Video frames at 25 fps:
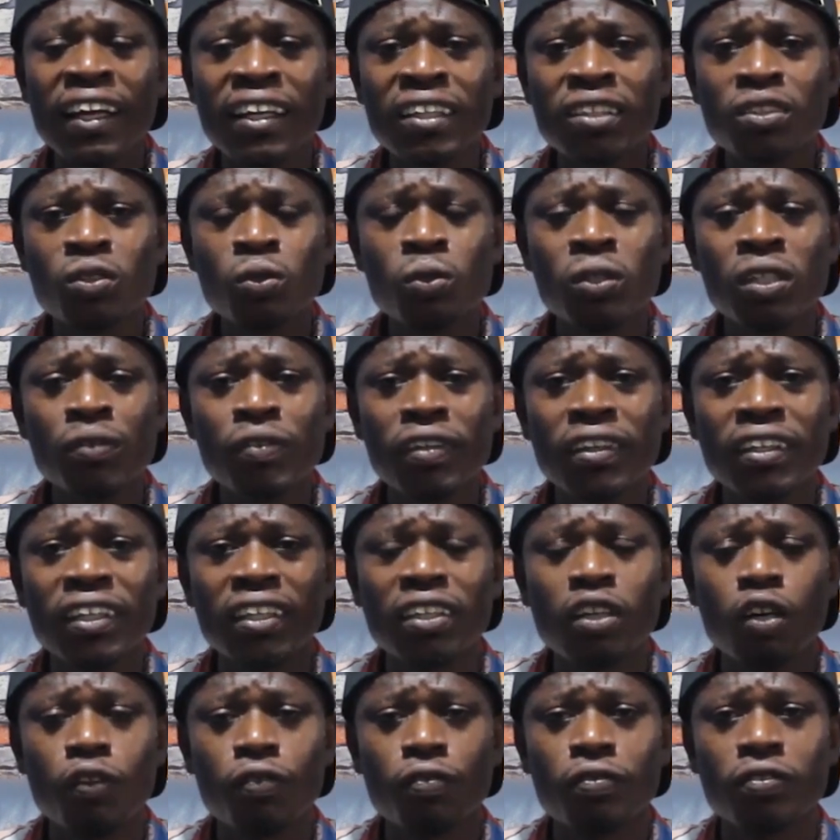And then to
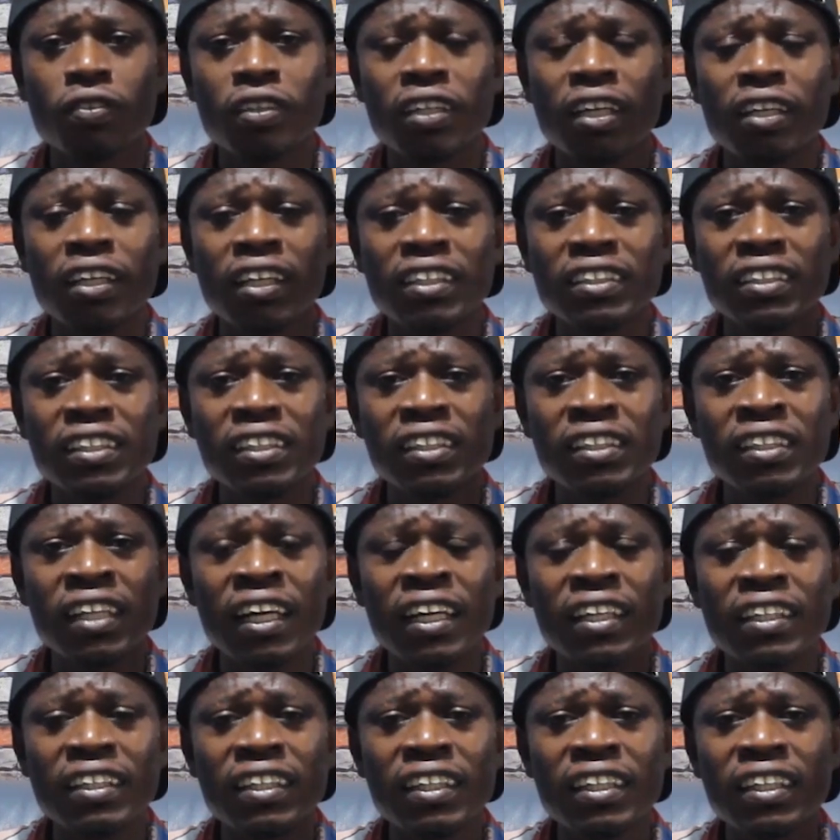even think of, let's say,
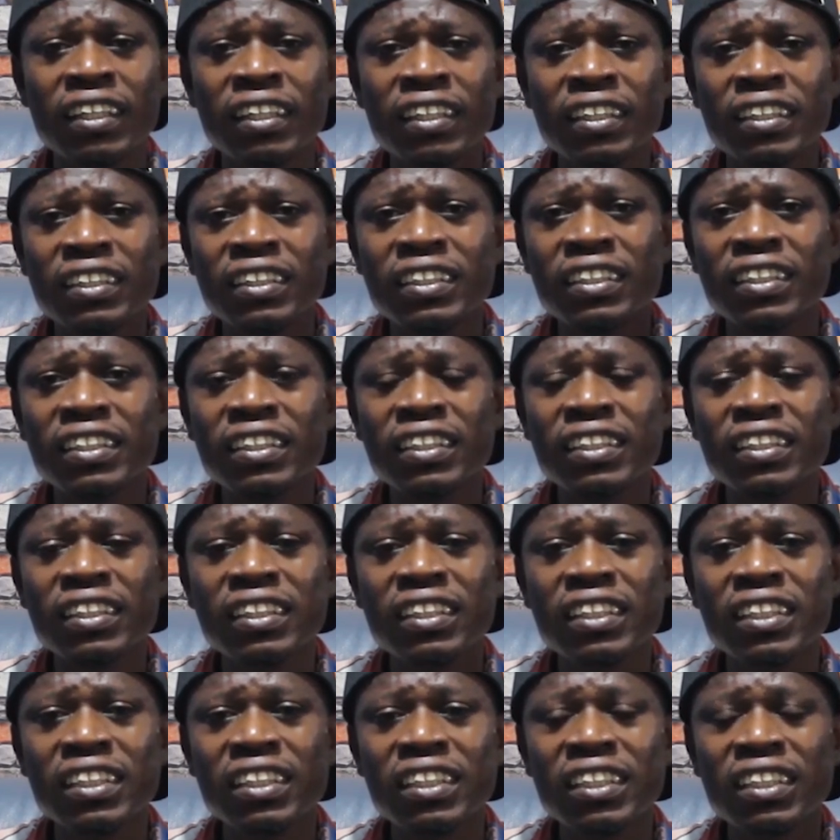like
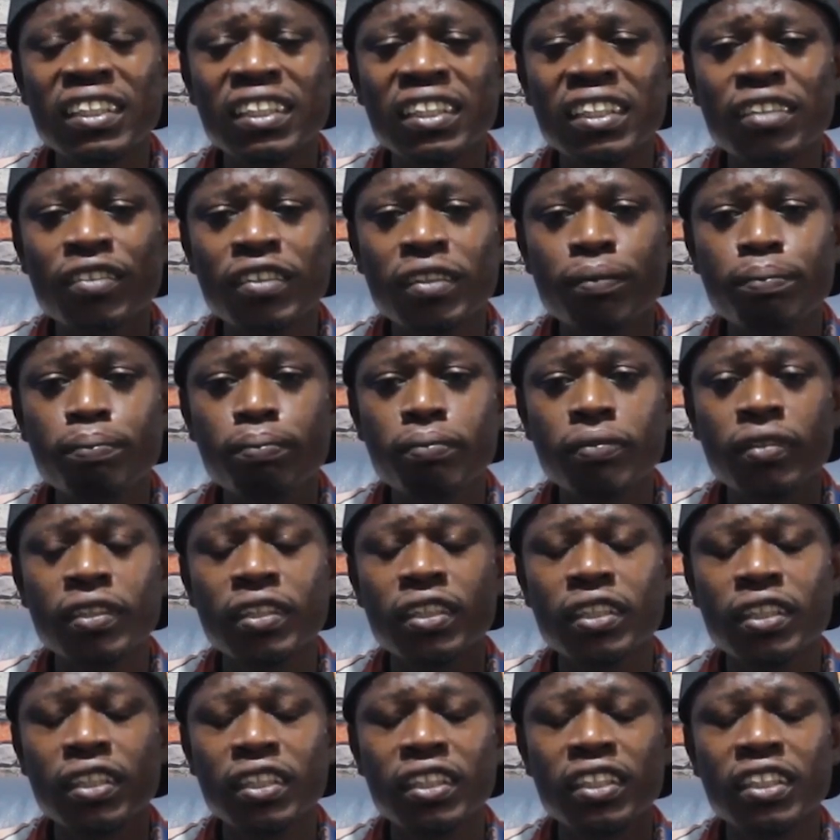she in
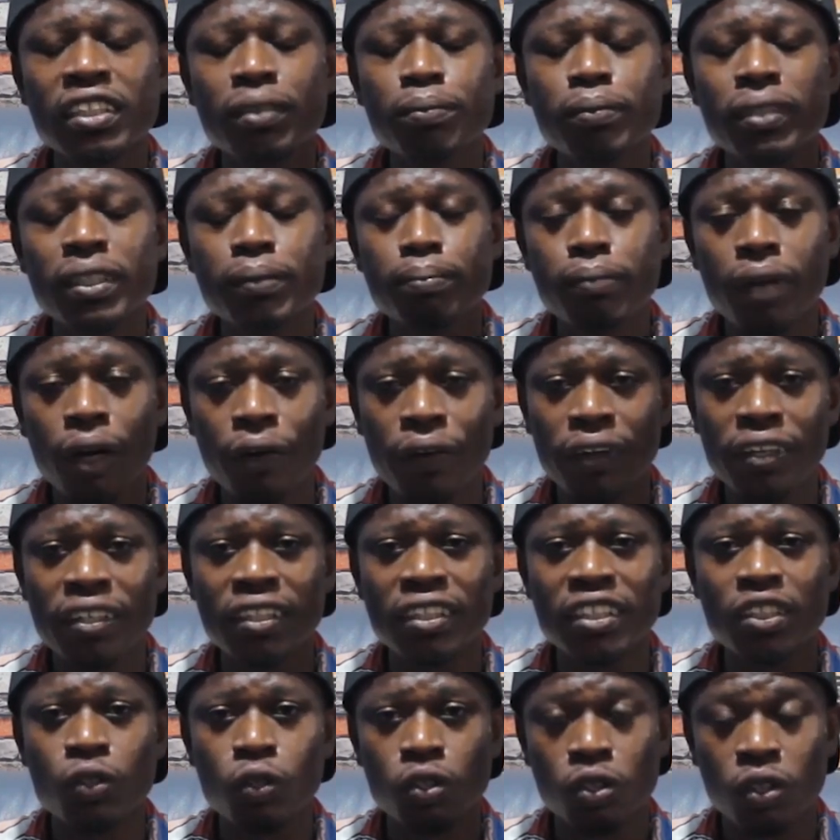she being
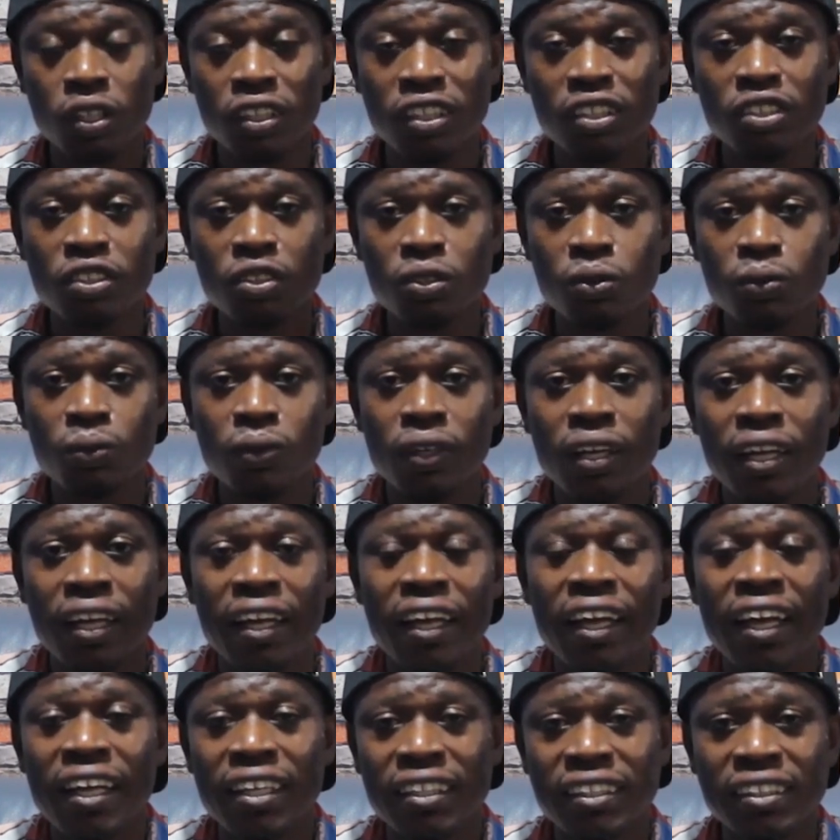married, she was talking to
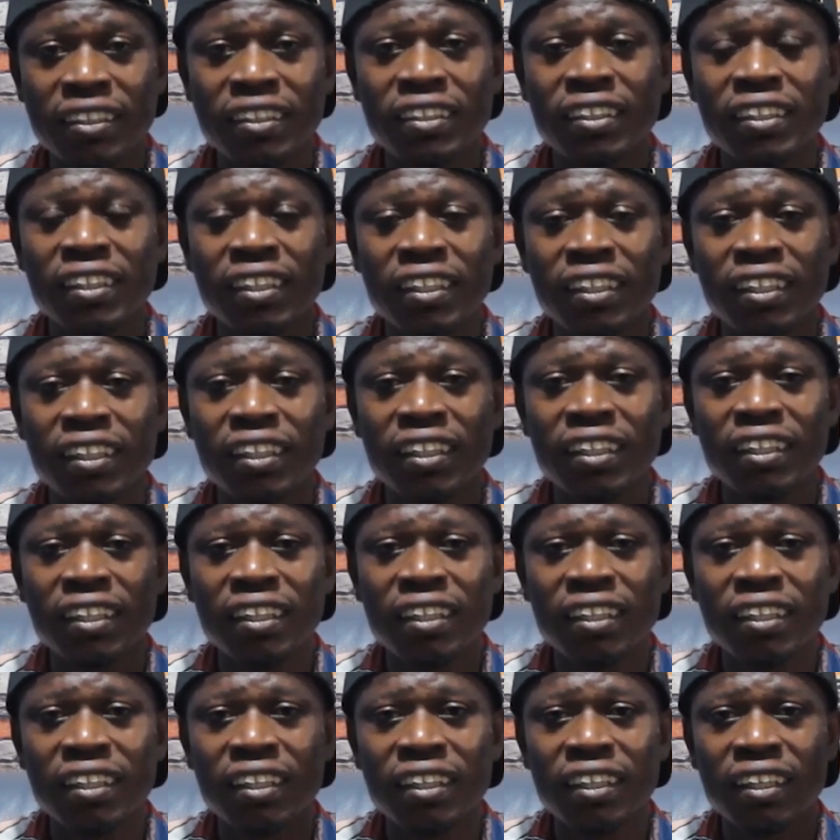an ex.
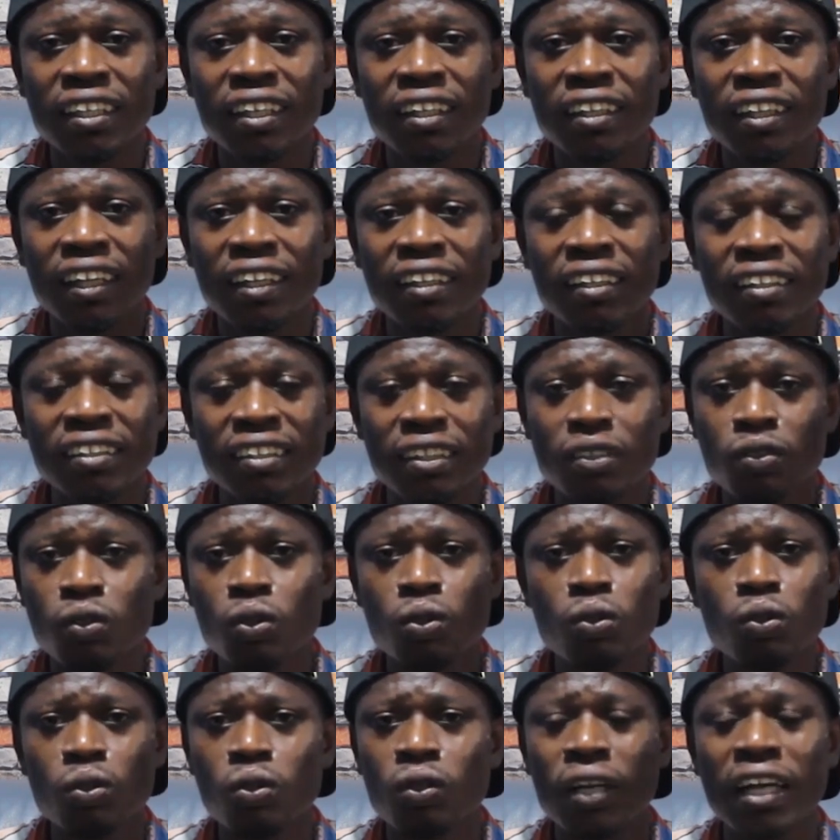Like this,
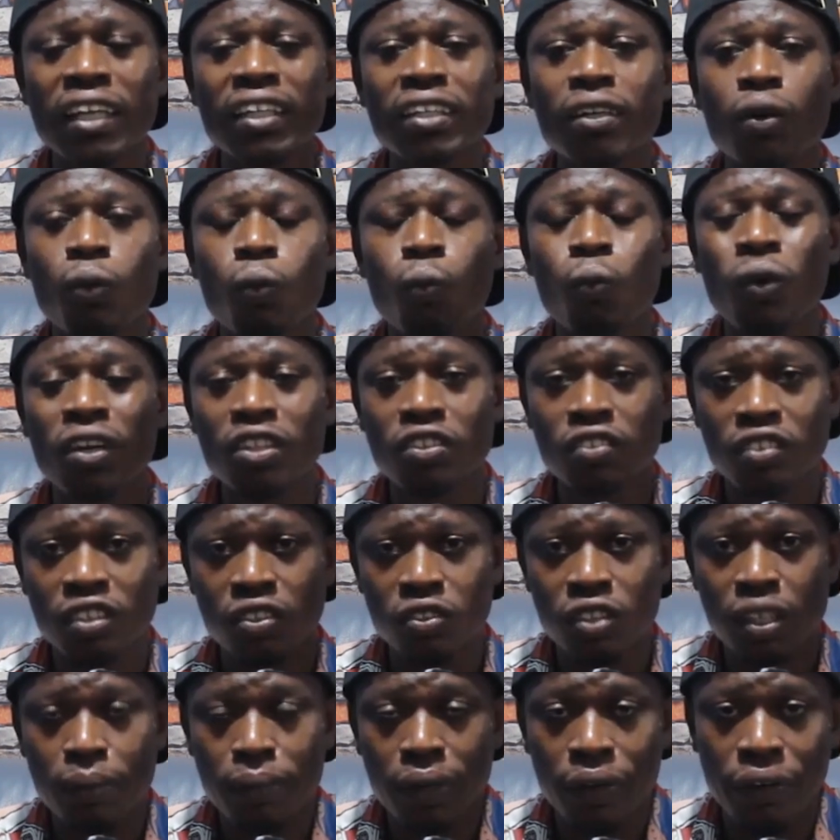and no, no, like
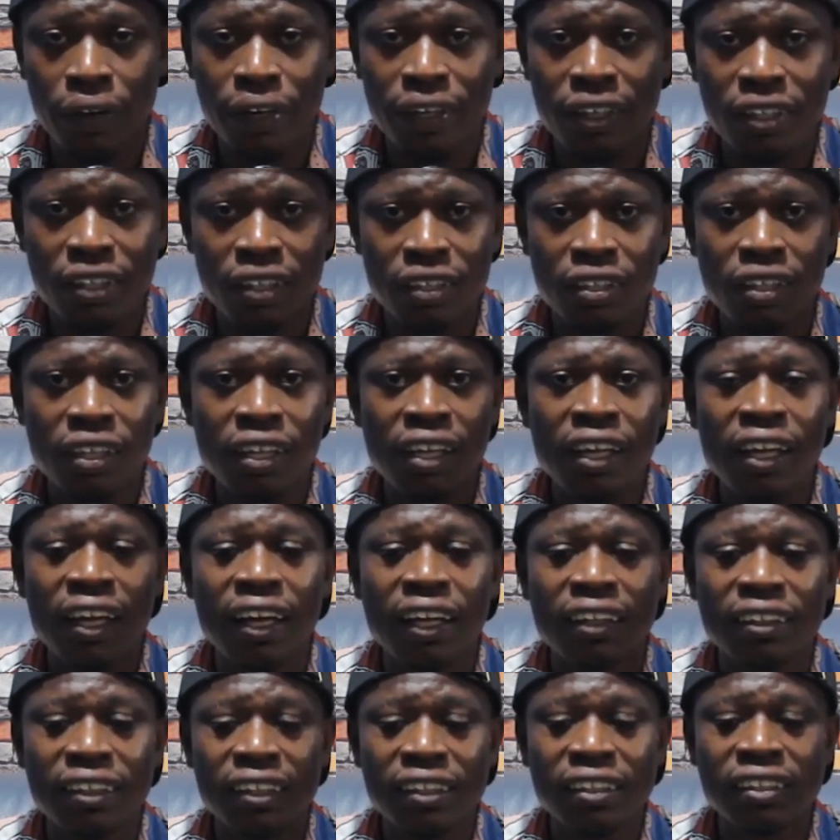once you get married,
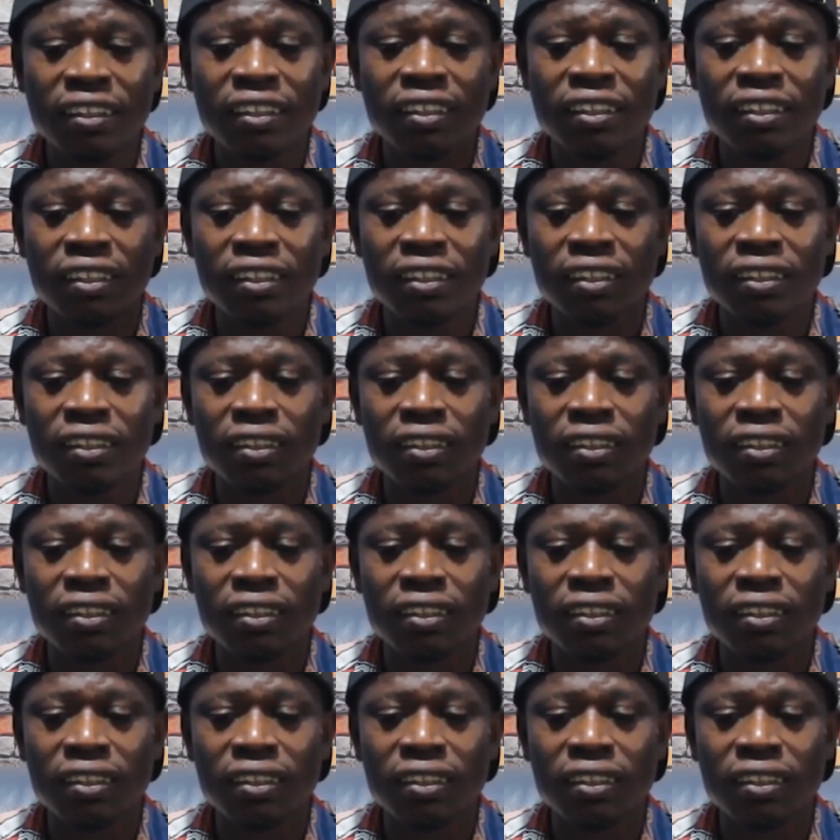then think